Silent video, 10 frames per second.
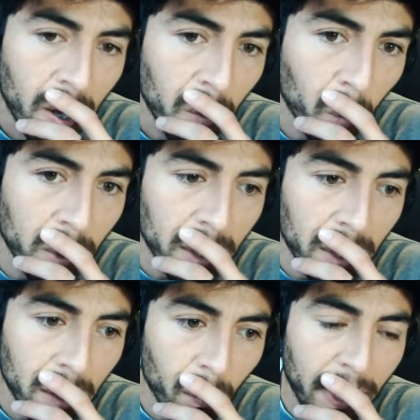
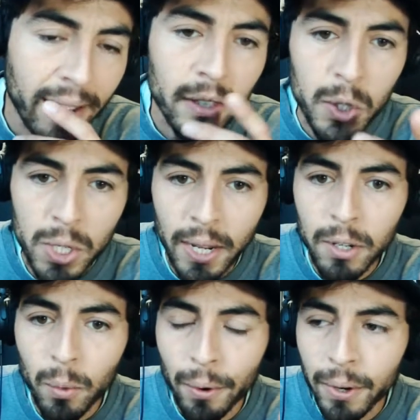we had the
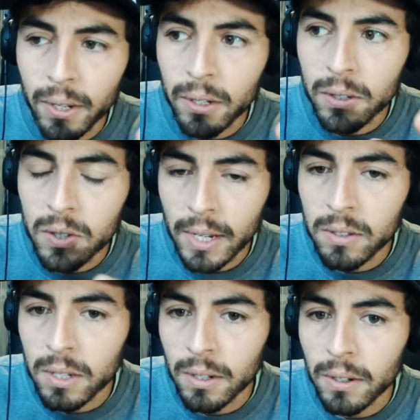January
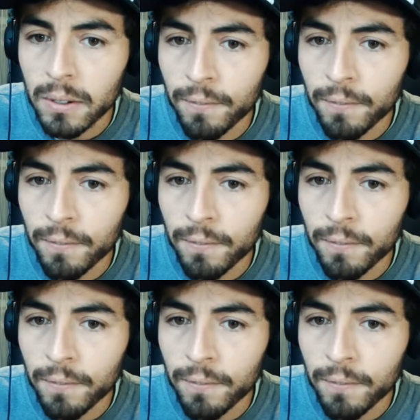Santee